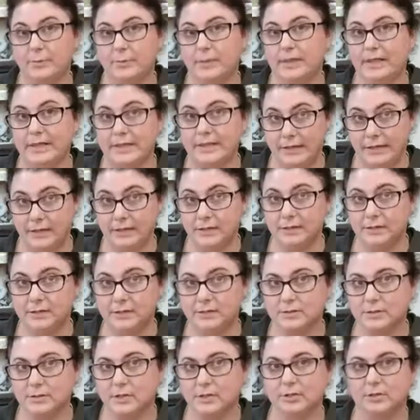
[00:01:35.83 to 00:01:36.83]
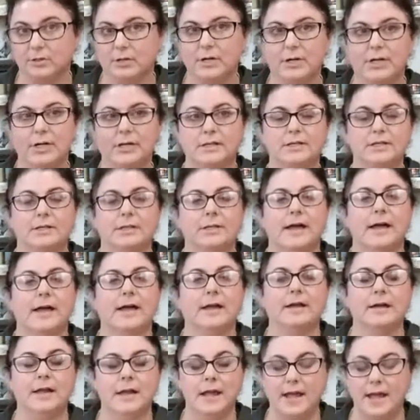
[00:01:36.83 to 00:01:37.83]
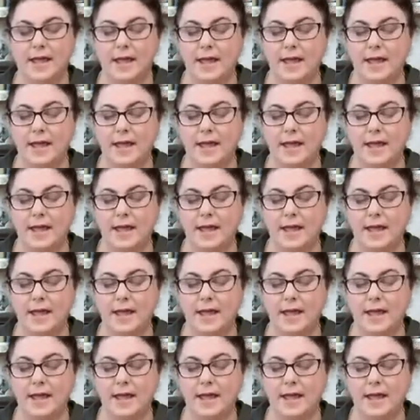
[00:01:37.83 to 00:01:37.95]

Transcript: link so you can get to that.